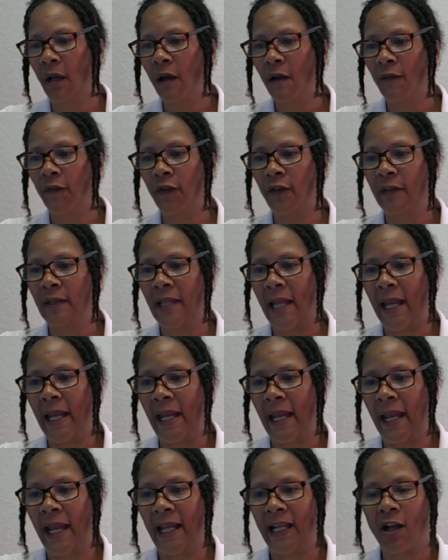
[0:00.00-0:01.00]
for they
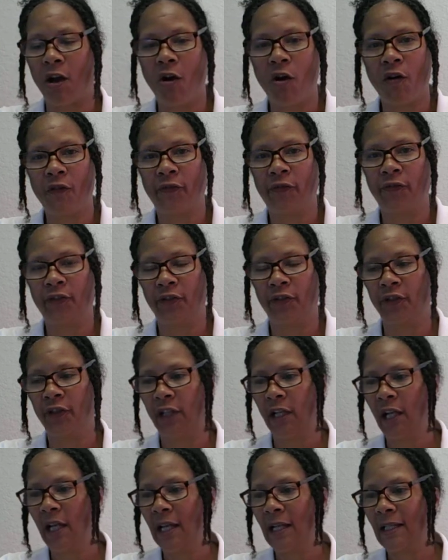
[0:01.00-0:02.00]
had offered
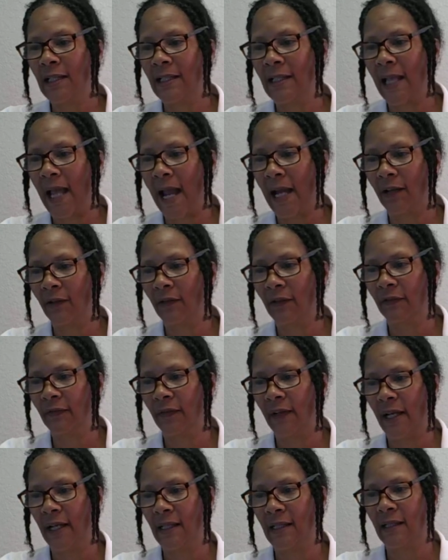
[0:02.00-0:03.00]

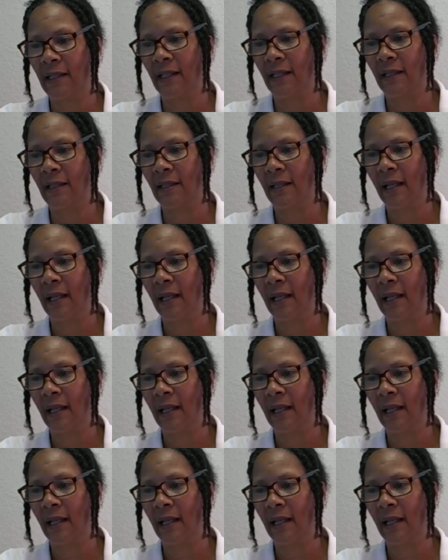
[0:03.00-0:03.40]
sacrifices